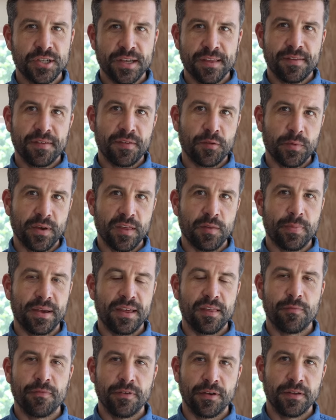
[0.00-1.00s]
Cheers to
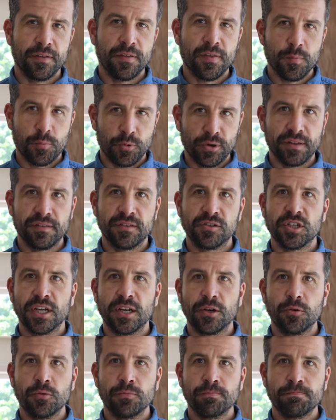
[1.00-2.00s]
Squarespace for supporting the channel.